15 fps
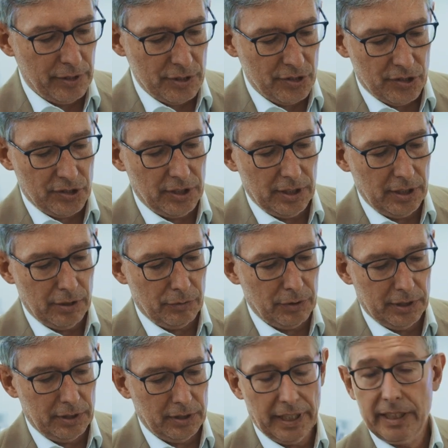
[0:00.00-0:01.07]
this gear
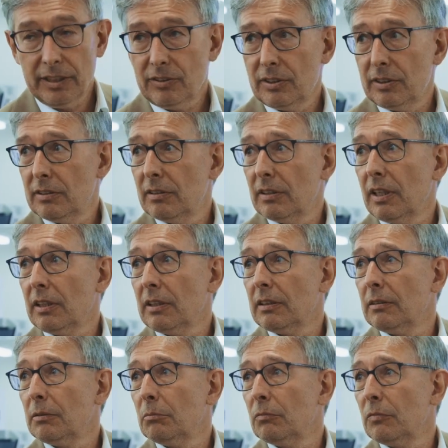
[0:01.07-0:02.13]
in
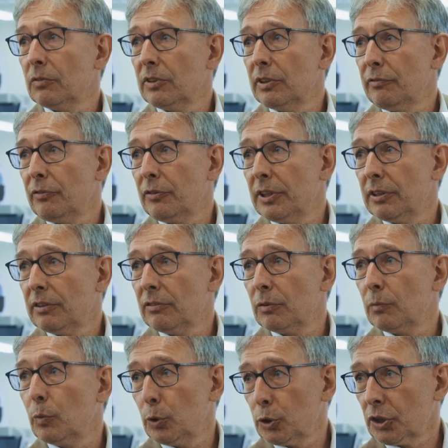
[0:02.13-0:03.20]
18 different
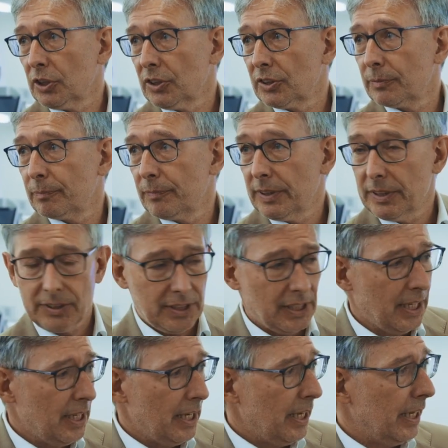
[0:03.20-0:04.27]
versions. Yes,
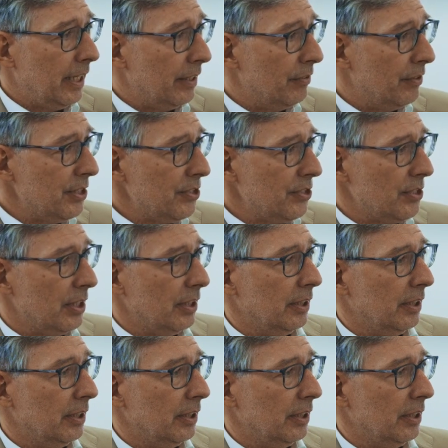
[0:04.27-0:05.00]
and this